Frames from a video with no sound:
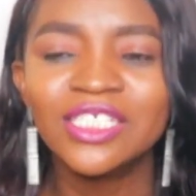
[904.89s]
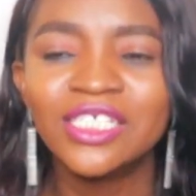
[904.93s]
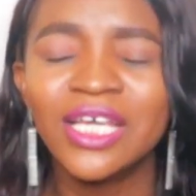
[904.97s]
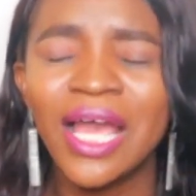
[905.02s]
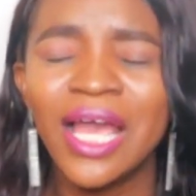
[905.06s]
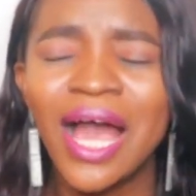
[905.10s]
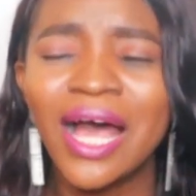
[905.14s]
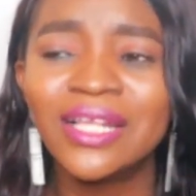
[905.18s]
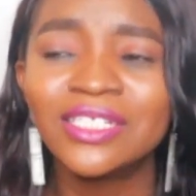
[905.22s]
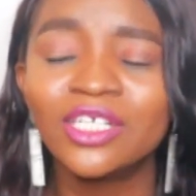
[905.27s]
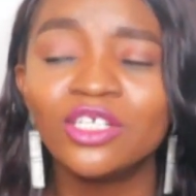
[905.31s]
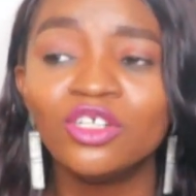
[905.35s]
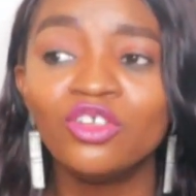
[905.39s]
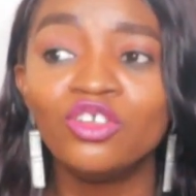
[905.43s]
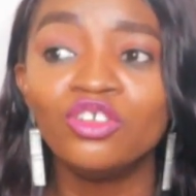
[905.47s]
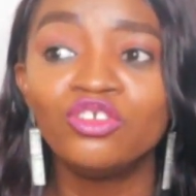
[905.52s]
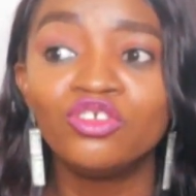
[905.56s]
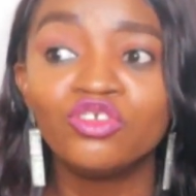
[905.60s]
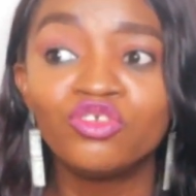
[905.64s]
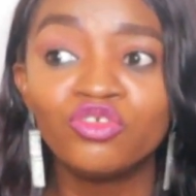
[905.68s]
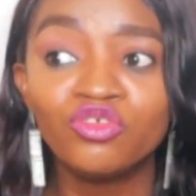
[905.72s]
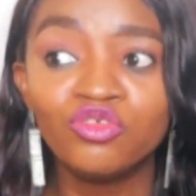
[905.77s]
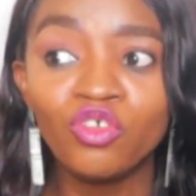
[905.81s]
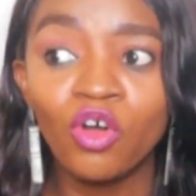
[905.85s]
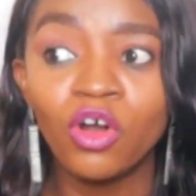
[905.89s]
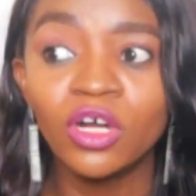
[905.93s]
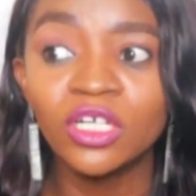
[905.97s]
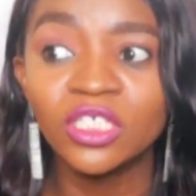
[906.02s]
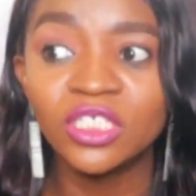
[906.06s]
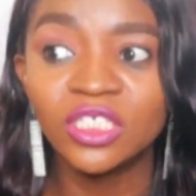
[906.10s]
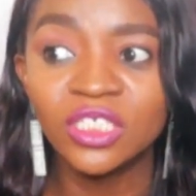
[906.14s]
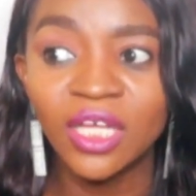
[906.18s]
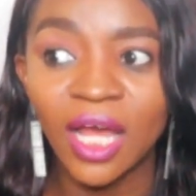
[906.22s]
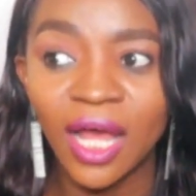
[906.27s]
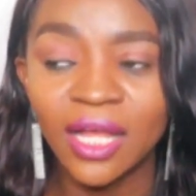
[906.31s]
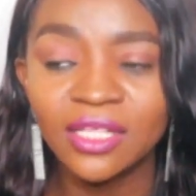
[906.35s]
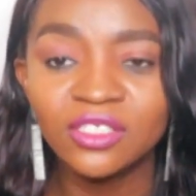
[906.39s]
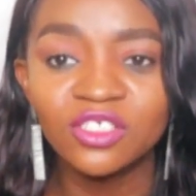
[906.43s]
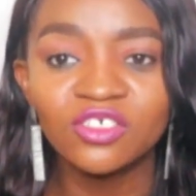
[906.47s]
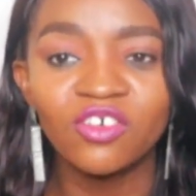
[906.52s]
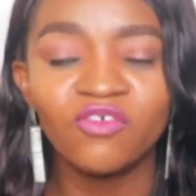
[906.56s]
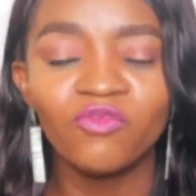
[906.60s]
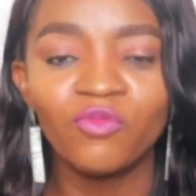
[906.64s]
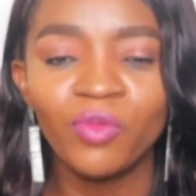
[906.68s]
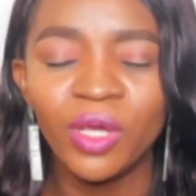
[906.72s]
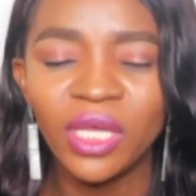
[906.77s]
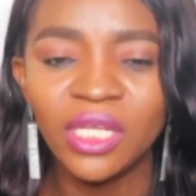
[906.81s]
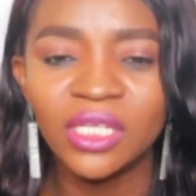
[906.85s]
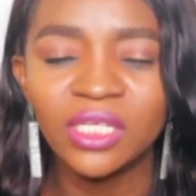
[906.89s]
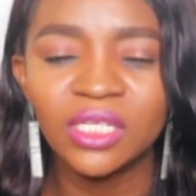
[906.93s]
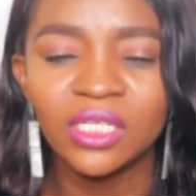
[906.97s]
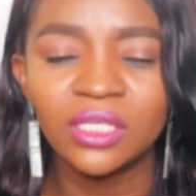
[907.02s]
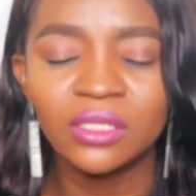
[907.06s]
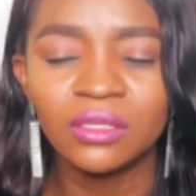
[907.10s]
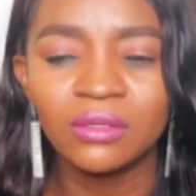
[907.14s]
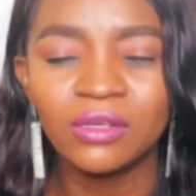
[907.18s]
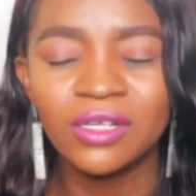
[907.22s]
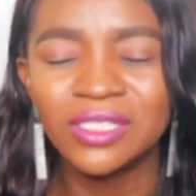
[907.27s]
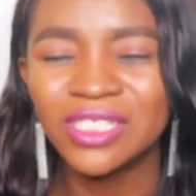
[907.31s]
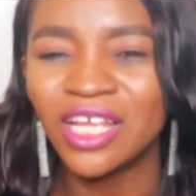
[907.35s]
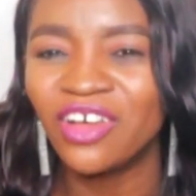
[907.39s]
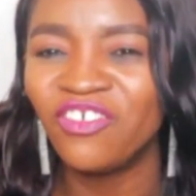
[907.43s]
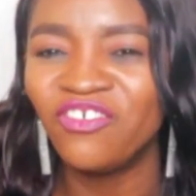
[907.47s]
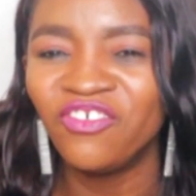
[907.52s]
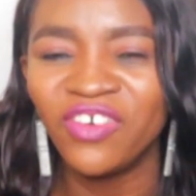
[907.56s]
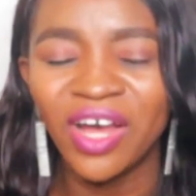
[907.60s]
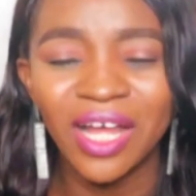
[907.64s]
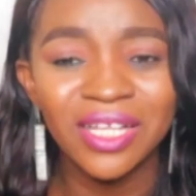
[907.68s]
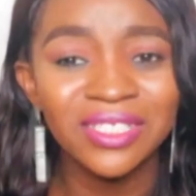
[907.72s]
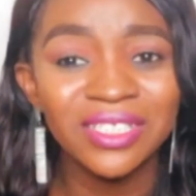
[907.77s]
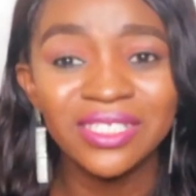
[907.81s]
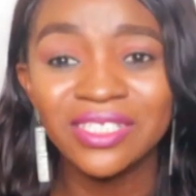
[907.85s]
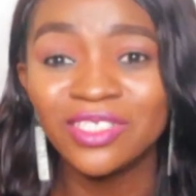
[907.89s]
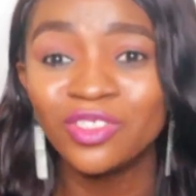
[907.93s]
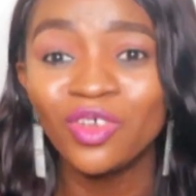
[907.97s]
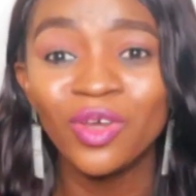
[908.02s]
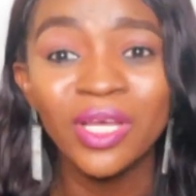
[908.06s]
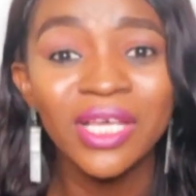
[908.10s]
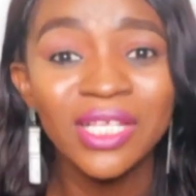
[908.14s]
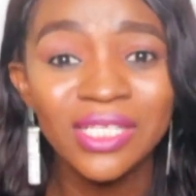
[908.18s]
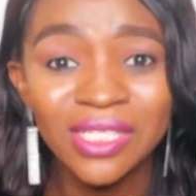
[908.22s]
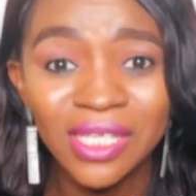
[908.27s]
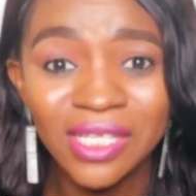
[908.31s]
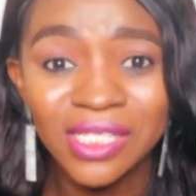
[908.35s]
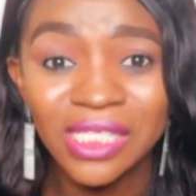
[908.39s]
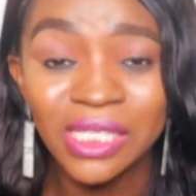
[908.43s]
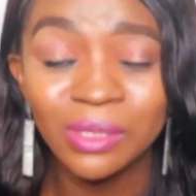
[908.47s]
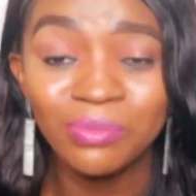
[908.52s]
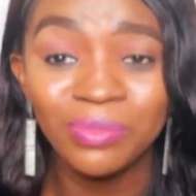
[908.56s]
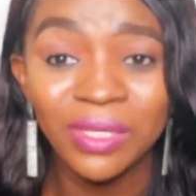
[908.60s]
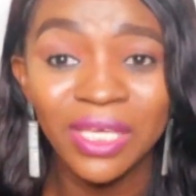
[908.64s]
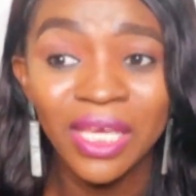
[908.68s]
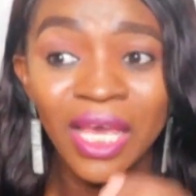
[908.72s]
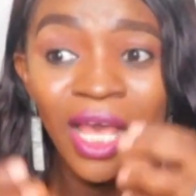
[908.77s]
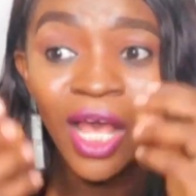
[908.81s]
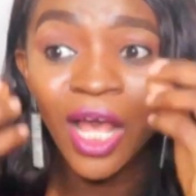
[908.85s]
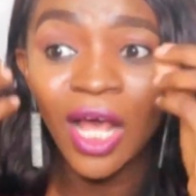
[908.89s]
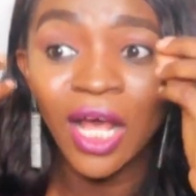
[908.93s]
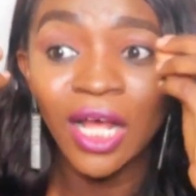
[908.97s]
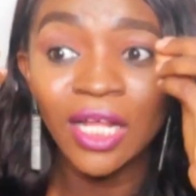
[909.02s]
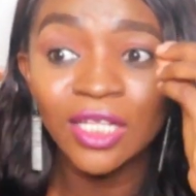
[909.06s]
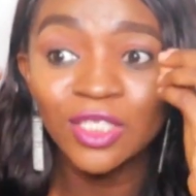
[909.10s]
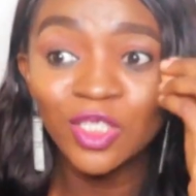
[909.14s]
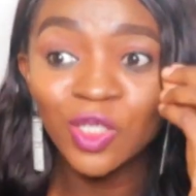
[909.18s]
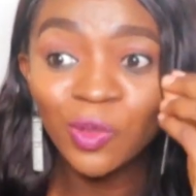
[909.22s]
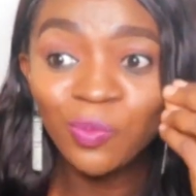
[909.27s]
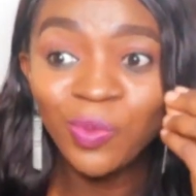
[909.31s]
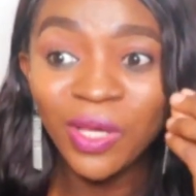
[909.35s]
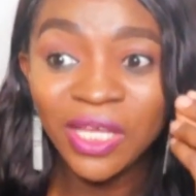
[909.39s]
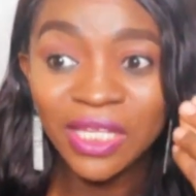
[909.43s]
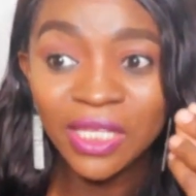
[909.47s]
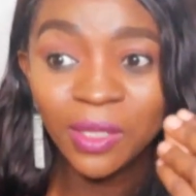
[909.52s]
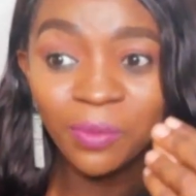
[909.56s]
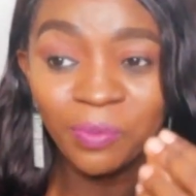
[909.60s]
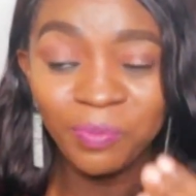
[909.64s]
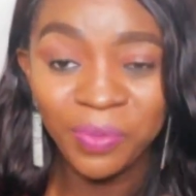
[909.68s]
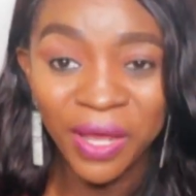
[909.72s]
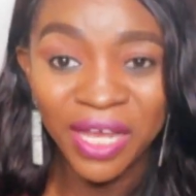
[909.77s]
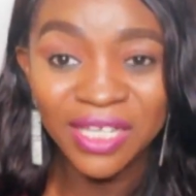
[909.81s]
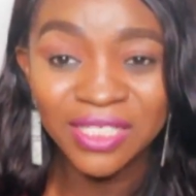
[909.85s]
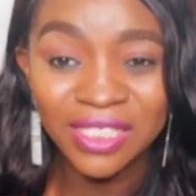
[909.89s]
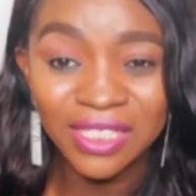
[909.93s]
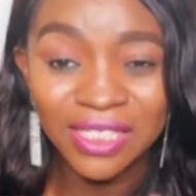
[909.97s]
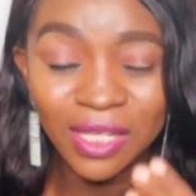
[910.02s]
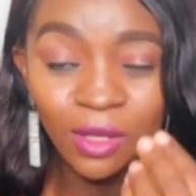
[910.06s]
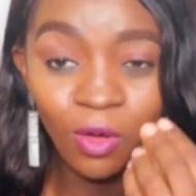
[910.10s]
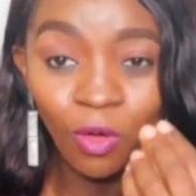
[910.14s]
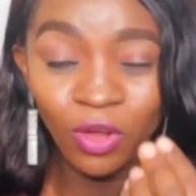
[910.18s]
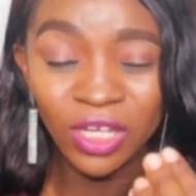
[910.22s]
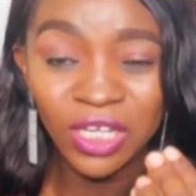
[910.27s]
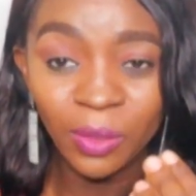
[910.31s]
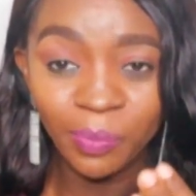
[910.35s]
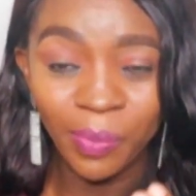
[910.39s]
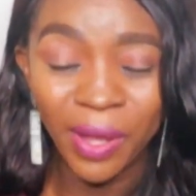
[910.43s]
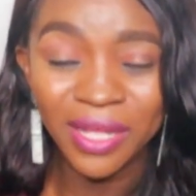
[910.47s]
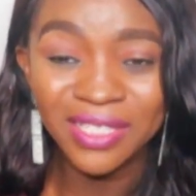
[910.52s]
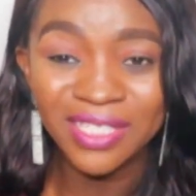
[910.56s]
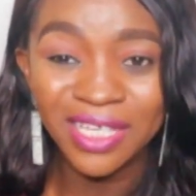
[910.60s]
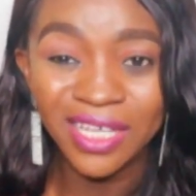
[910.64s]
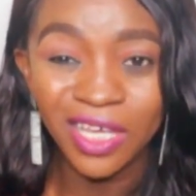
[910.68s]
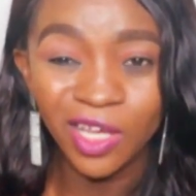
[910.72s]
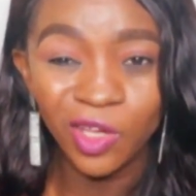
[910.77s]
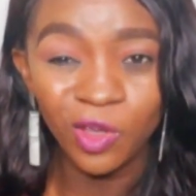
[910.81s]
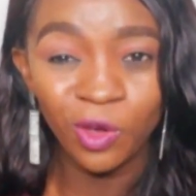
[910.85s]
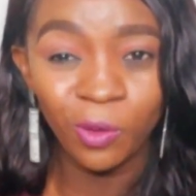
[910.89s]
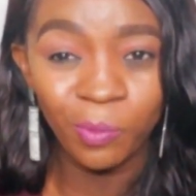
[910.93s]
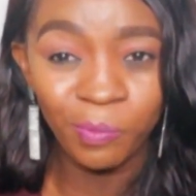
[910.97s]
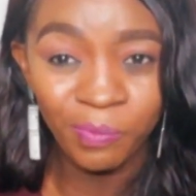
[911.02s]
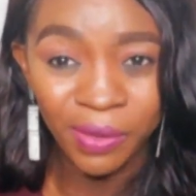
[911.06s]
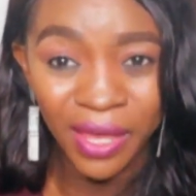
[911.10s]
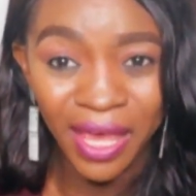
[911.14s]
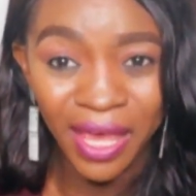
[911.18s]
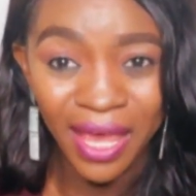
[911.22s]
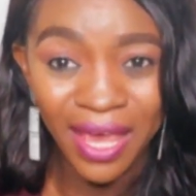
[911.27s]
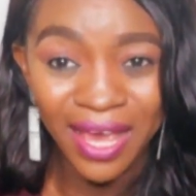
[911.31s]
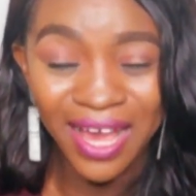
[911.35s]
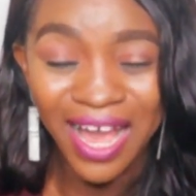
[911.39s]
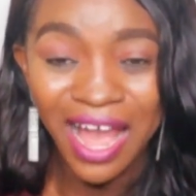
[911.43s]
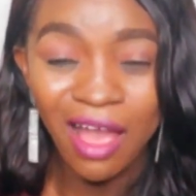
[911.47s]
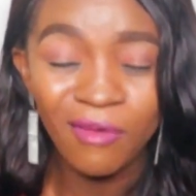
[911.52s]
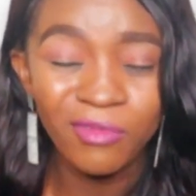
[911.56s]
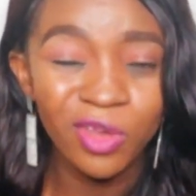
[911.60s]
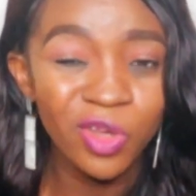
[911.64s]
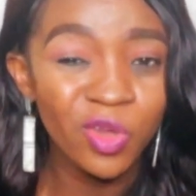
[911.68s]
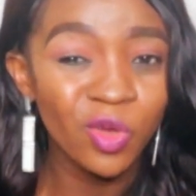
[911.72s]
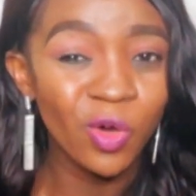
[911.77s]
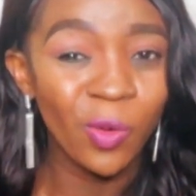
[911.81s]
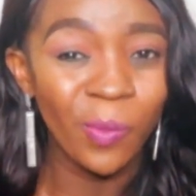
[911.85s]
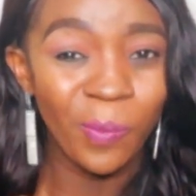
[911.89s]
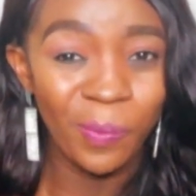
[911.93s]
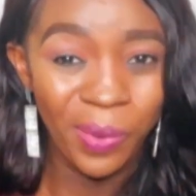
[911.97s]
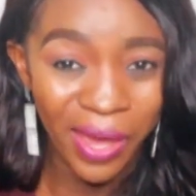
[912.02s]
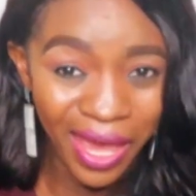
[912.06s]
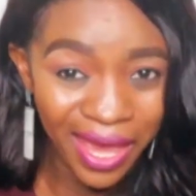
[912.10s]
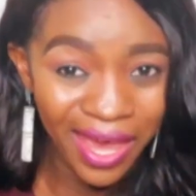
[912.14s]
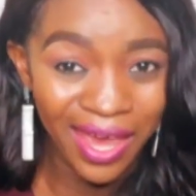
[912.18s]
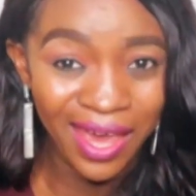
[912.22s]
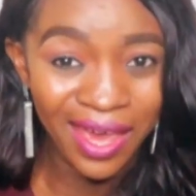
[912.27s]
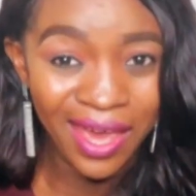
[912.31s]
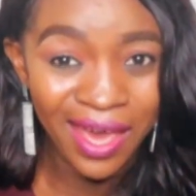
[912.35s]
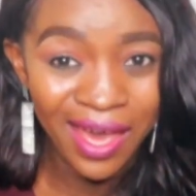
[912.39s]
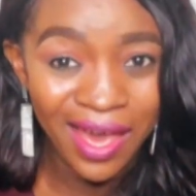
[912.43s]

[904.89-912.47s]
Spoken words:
She has a strong chance of winning. Because I find it's not easy to be the only person in your pair carrying your pair.